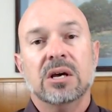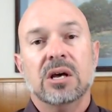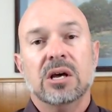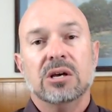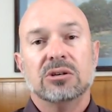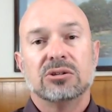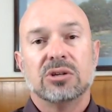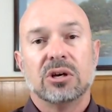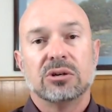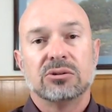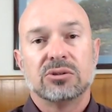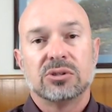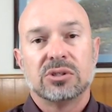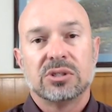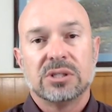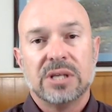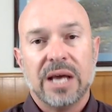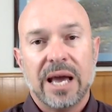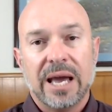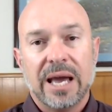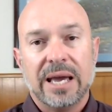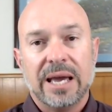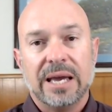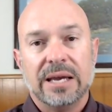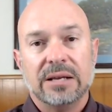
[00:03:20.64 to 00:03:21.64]
So
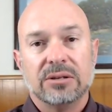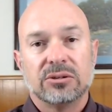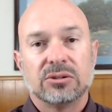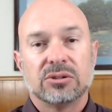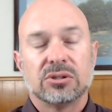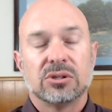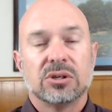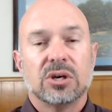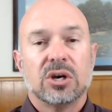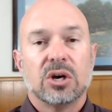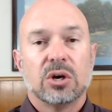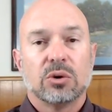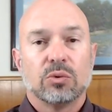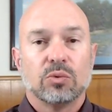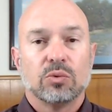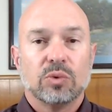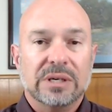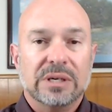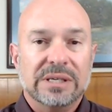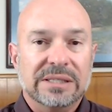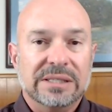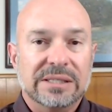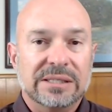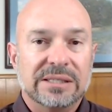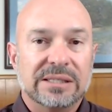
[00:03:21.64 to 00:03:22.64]
states
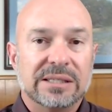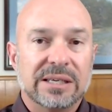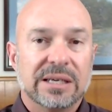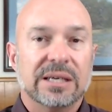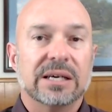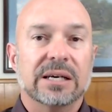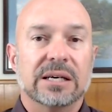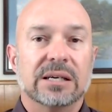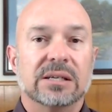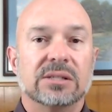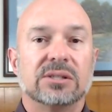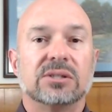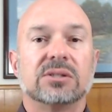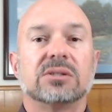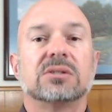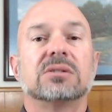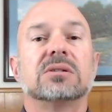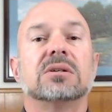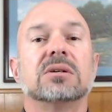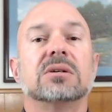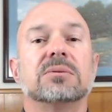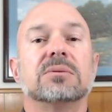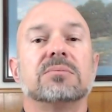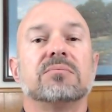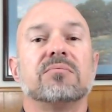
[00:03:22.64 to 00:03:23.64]

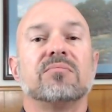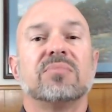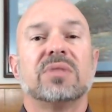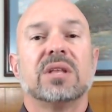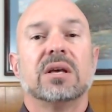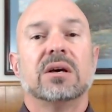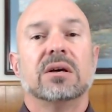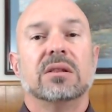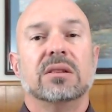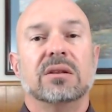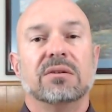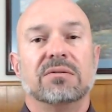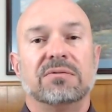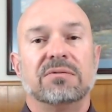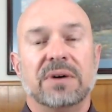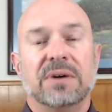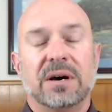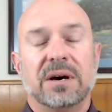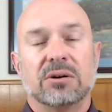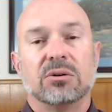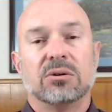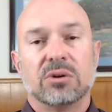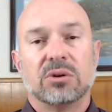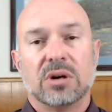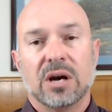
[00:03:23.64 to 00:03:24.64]
resist the
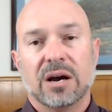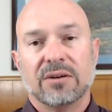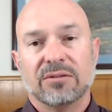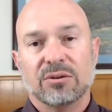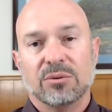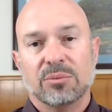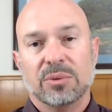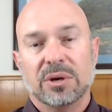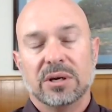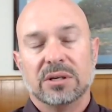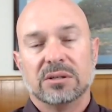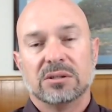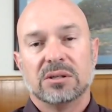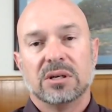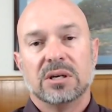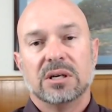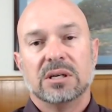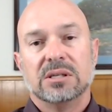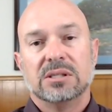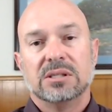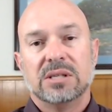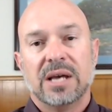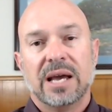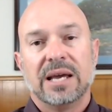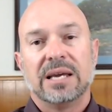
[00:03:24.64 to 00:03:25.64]
federal government
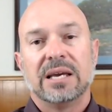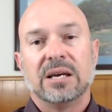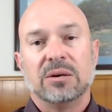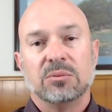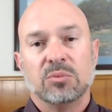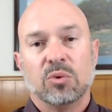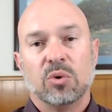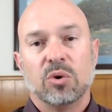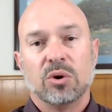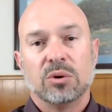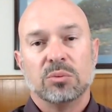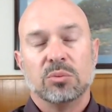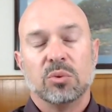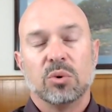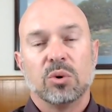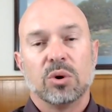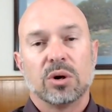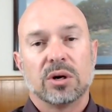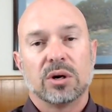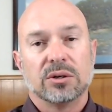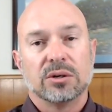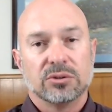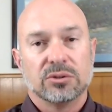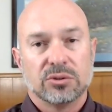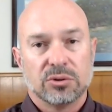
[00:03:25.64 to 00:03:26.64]
taking more and more
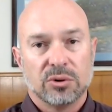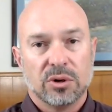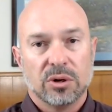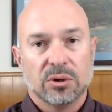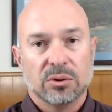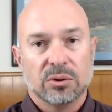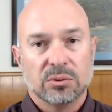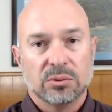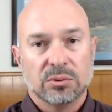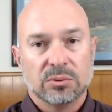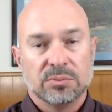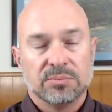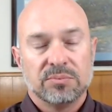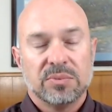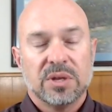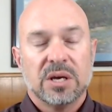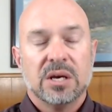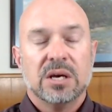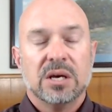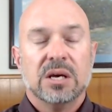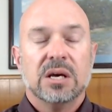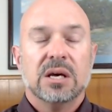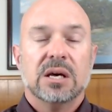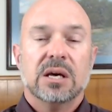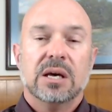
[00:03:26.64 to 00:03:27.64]
control.
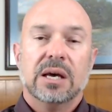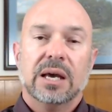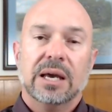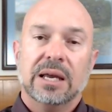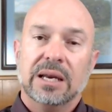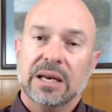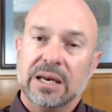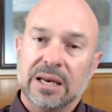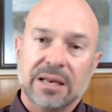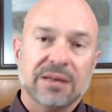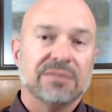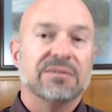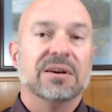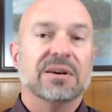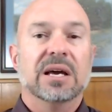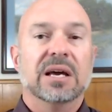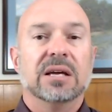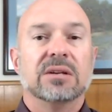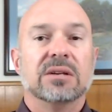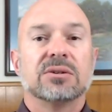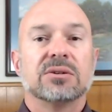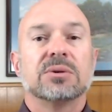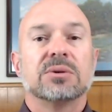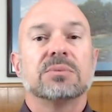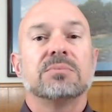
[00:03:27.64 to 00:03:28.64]
In any
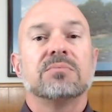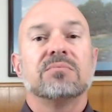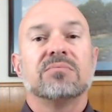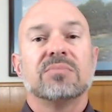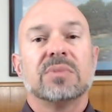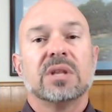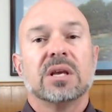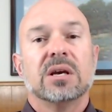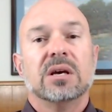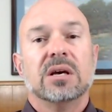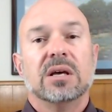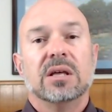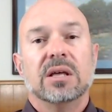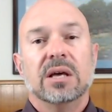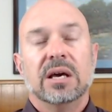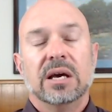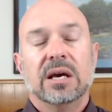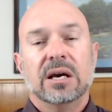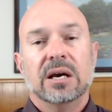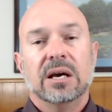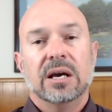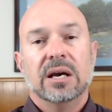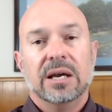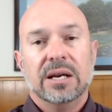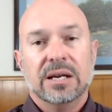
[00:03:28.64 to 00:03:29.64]
event,
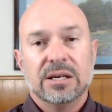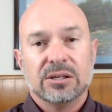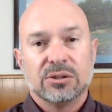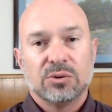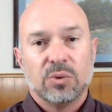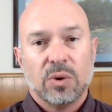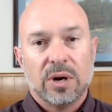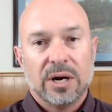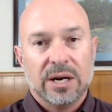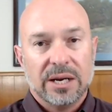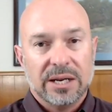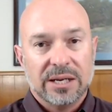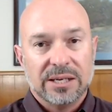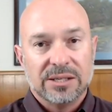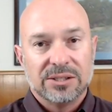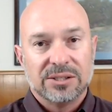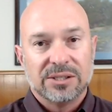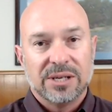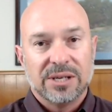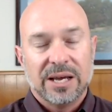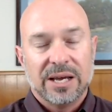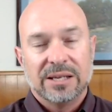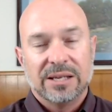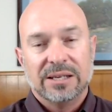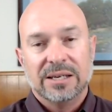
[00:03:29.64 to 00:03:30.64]
it is what it is
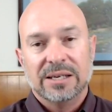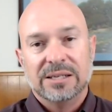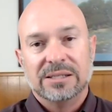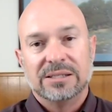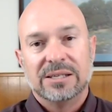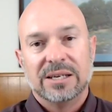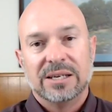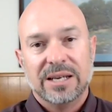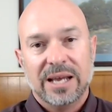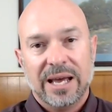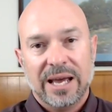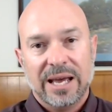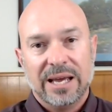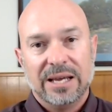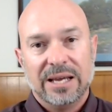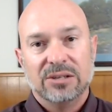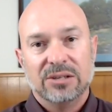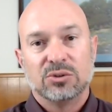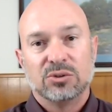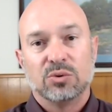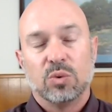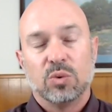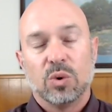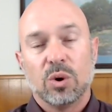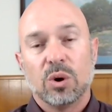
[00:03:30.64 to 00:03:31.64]
in
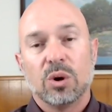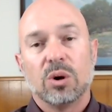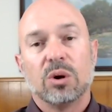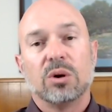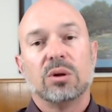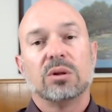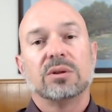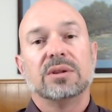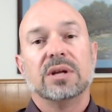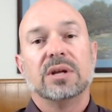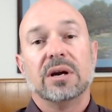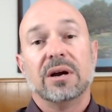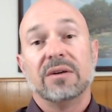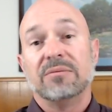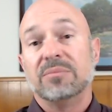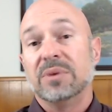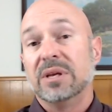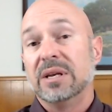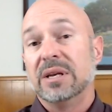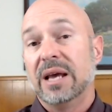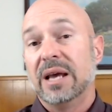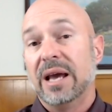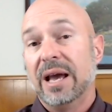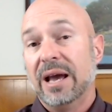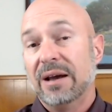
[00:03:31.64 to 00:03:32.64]
today's world. There have
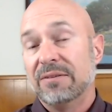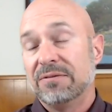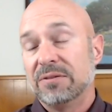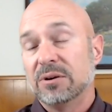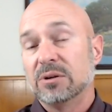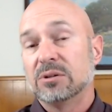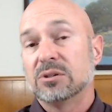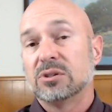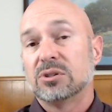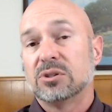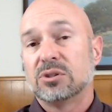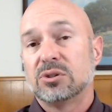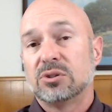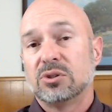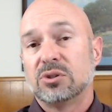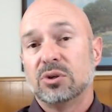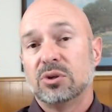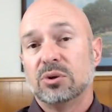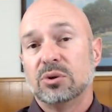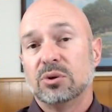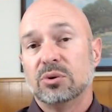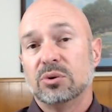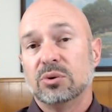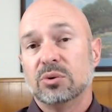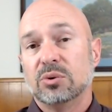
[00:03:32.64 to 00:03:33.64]
been efforts
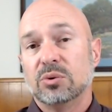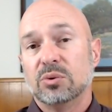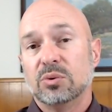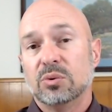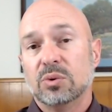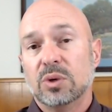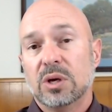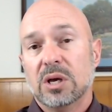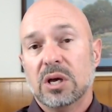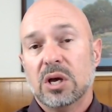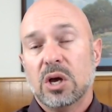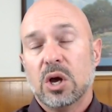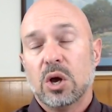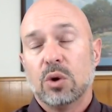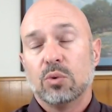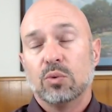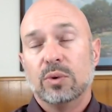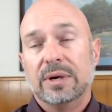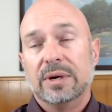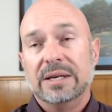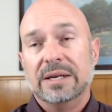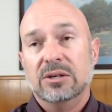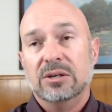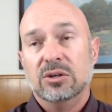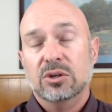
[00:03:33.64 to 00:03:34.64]
to
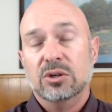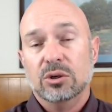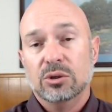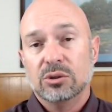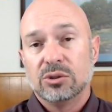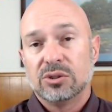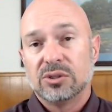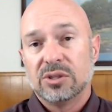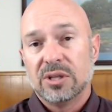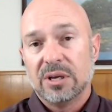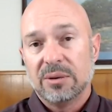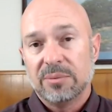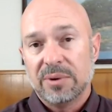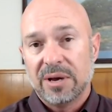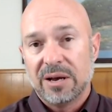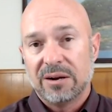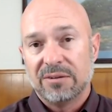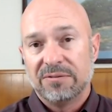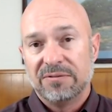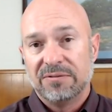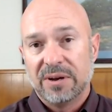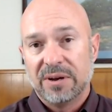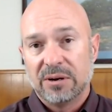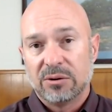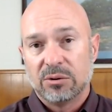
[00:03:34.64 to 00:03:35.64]
reduce the amount
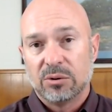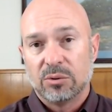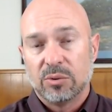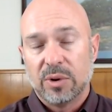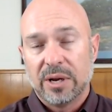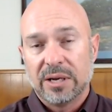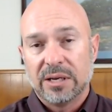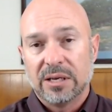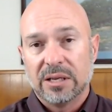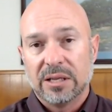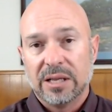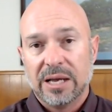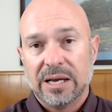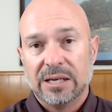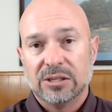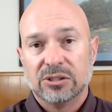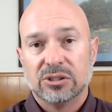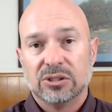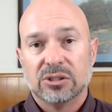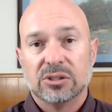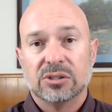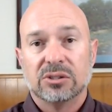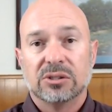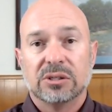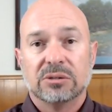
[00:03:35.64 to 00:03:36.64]
of federal
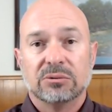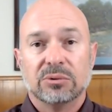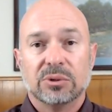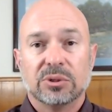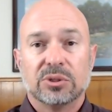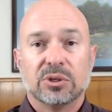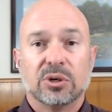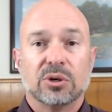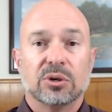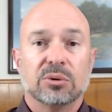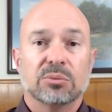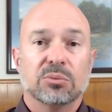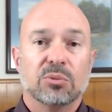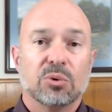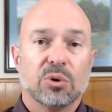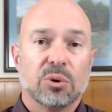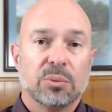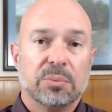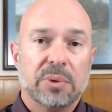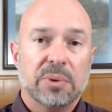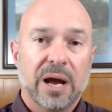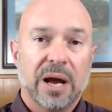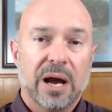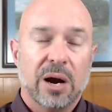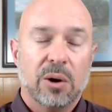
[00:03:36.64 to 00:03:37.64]
regulations and return more
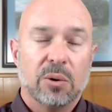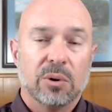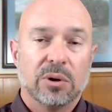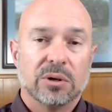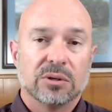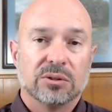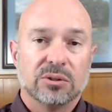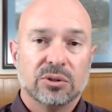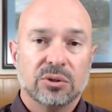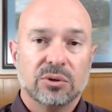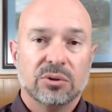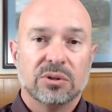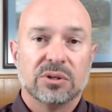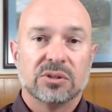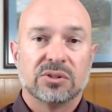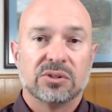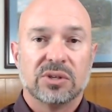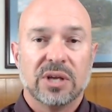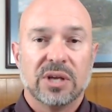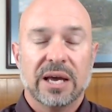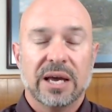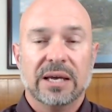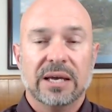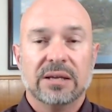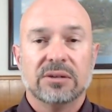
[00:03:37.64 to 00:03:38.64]
power to the
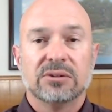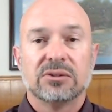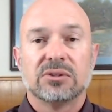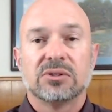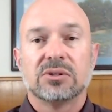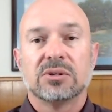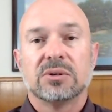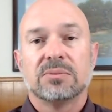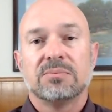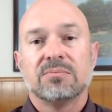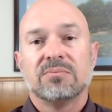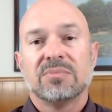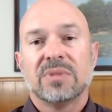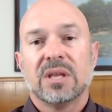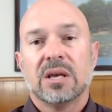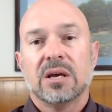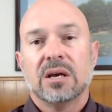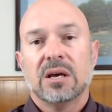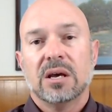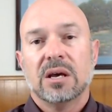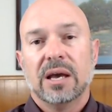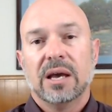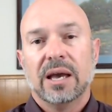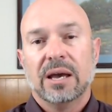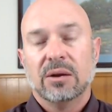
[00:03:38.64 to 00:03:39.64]
states.
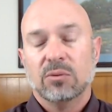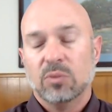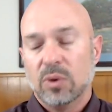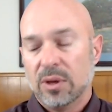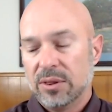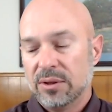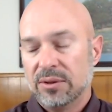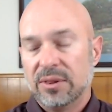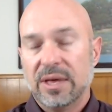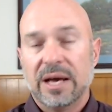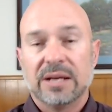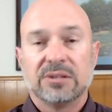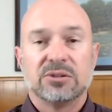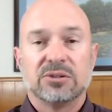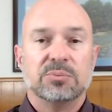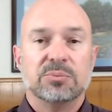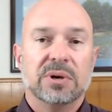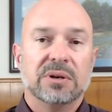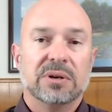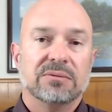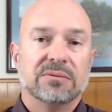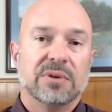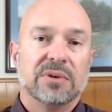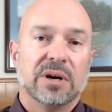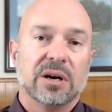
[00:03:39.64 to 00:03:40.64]
And whether that's
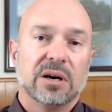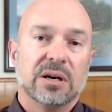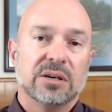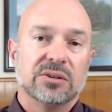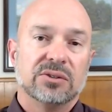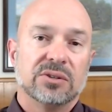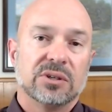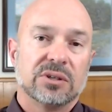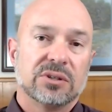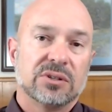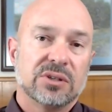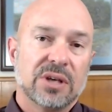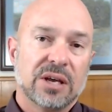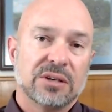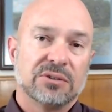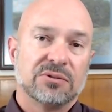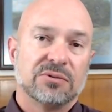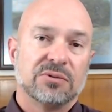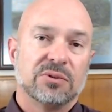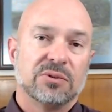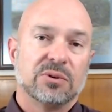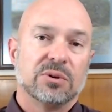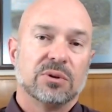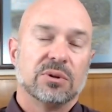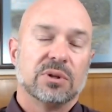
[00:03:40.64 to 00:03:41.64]
been very
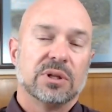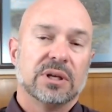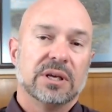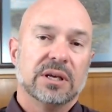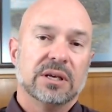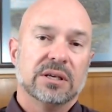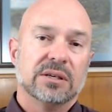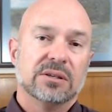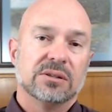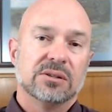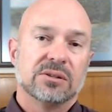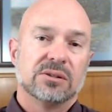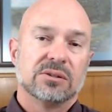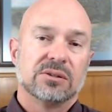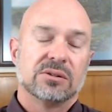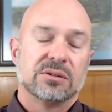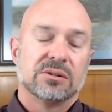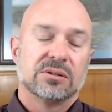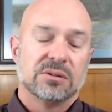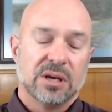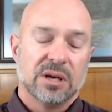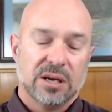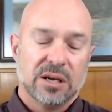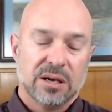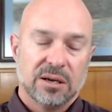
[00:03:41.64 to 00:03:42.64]
successful is
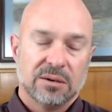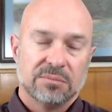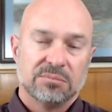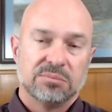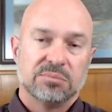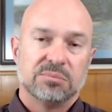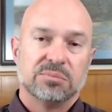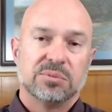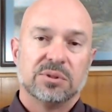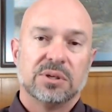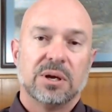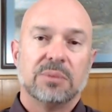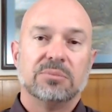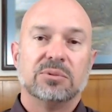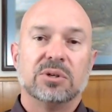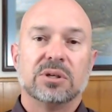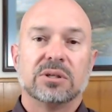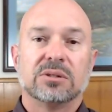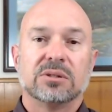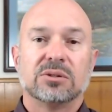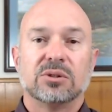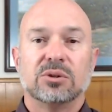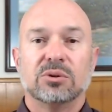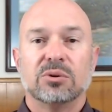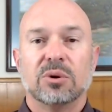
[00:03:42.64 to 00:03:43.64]

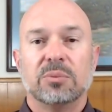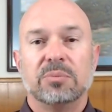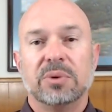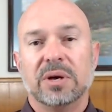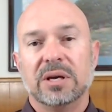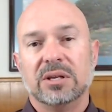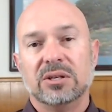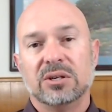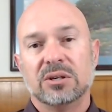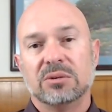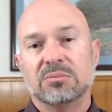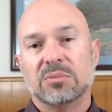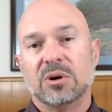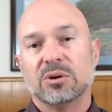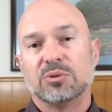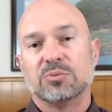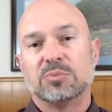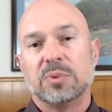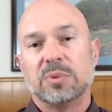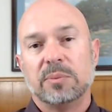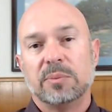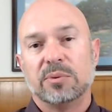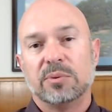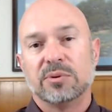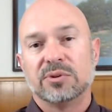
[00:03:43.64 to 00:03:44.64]
subject to opinion. Most
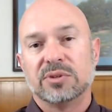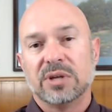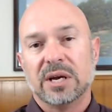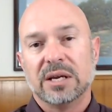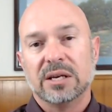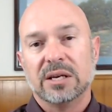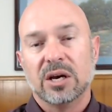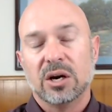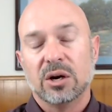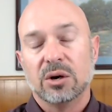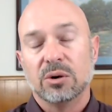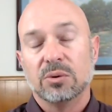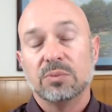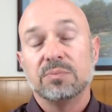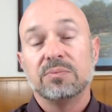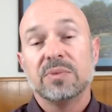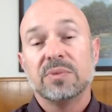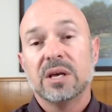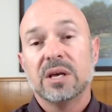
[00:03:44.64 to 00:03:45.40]
people say no.